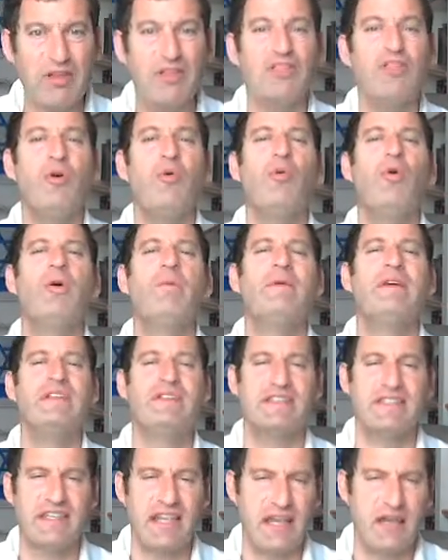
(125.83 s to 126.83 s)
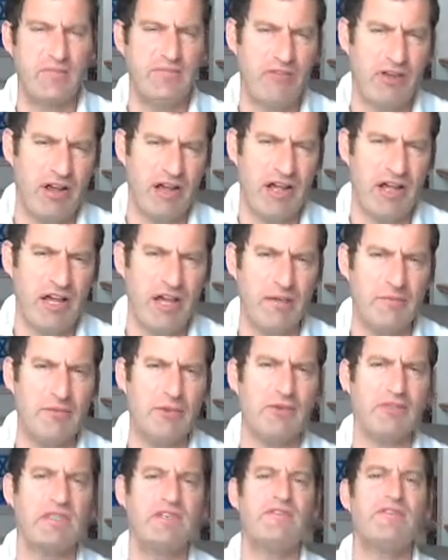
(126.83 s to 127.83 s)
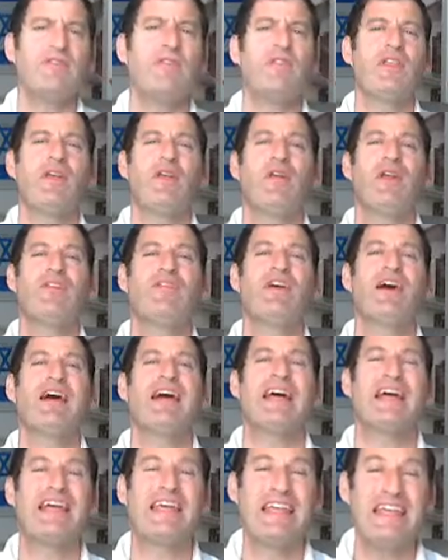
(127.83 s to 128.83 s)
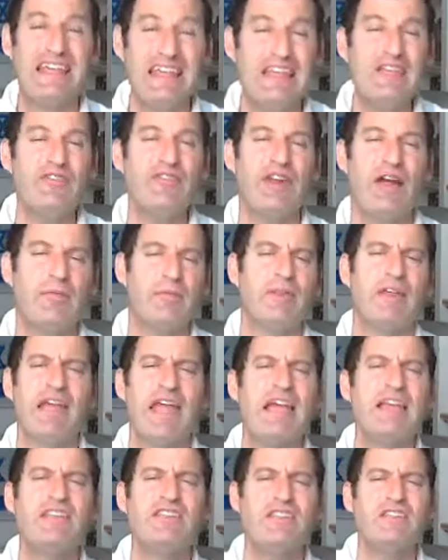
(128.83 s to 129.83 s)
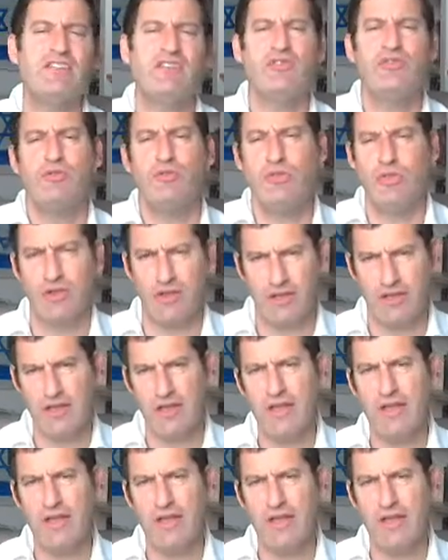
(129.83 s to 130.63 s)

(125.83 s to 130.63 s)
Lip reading: the women say bracha, because even though they don't have a chiv, an obligation to do the